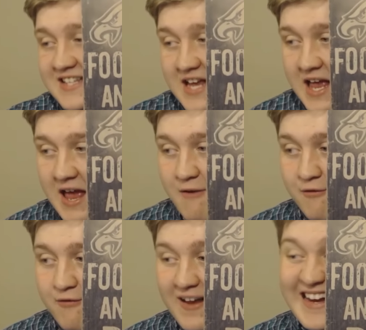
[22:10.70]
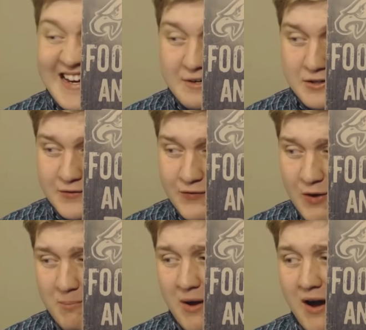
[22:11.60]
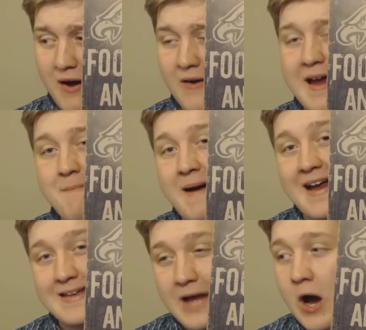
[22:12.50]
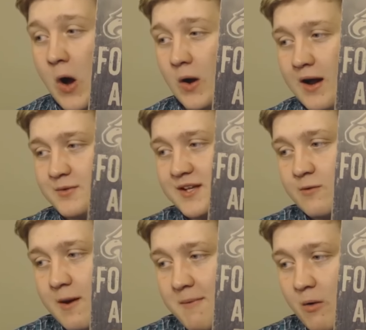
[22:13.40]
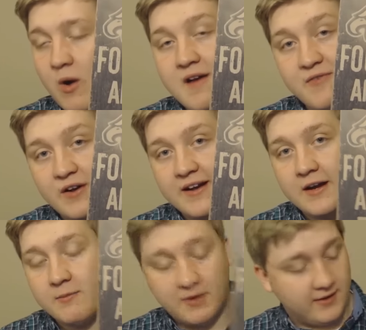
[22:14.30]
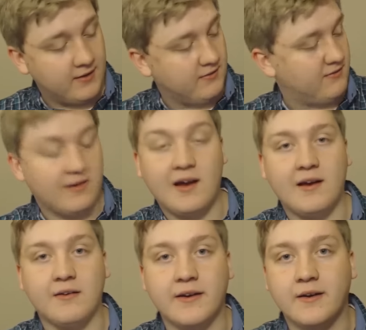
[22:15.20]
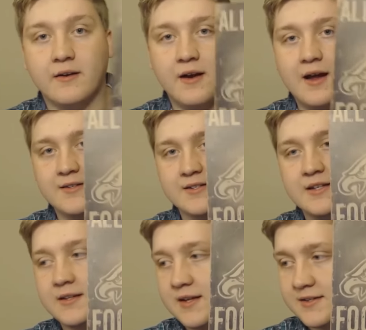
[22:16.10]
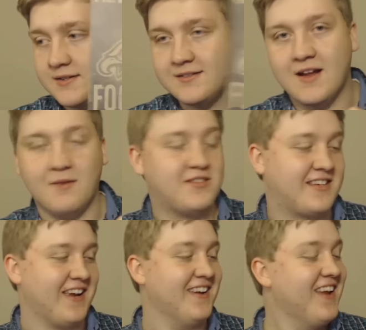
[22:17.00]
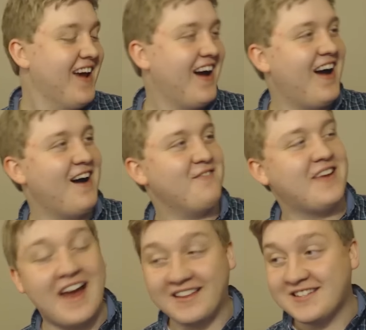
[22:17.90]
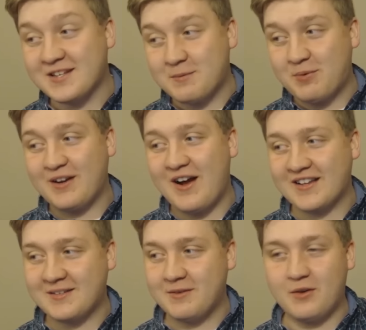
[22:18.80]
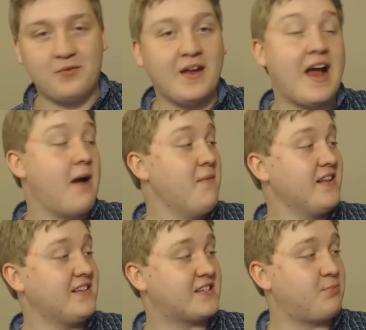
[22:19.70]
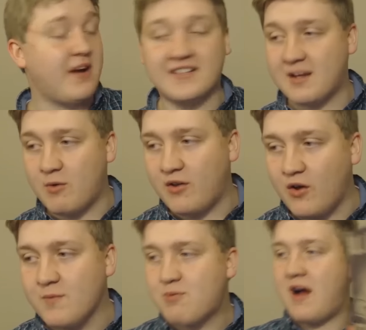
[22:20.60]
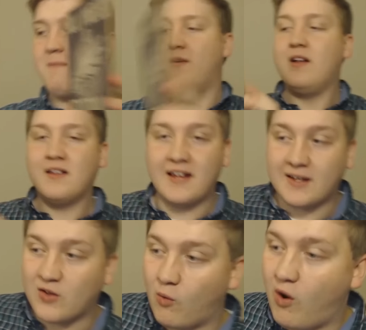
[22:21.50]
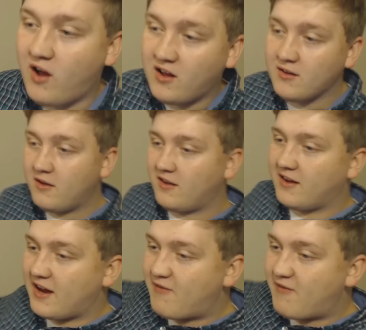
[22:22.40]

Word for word: is Eagles football and my dog. I was gonna write my wife on there, but I don't need her. I just need this. No, I'm just kidding. Yeah, this is a pretty awesome little thing. I'm gonna display it somewhere. The only problem, like the wall,